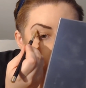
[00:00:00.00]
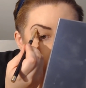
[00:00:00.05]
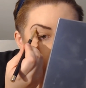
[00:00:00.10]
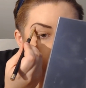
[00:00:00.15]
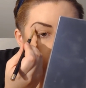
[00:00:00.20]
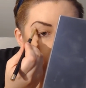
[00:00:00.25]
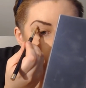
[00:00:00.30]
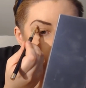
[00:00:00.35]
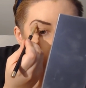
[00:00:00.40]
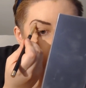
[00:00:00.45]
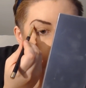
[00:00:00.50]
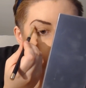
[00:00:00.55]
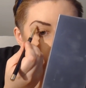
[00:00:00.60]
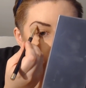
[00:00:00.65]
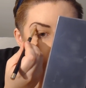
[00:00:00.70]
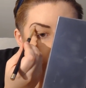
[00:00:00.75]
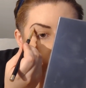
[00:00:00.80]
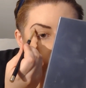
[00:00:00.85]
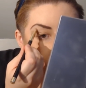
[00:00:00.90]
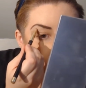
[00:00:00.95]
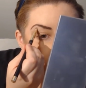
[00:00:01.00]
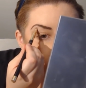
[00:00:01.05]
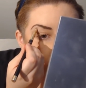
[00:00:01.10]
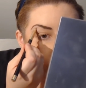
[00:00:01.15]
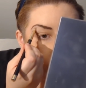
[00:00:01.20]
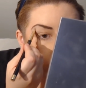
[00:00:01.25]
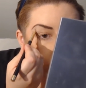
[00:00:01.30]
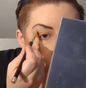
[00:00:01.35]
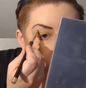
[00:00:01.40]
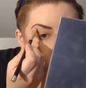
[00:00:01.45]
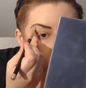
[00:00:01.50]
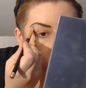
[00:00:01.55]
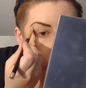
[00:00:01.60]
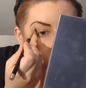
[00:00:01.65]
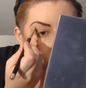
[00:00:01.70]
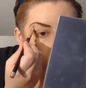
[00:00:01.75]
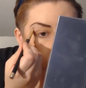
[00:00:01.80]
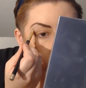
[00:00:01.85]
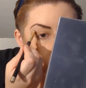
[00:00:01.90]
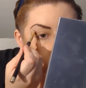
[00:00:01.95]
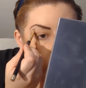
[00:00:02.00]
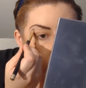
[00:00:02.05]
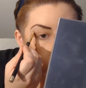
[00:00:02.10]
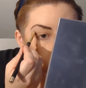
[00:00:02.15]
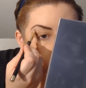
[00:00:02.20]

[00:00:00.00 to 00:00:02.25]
as the base color and then what I ended up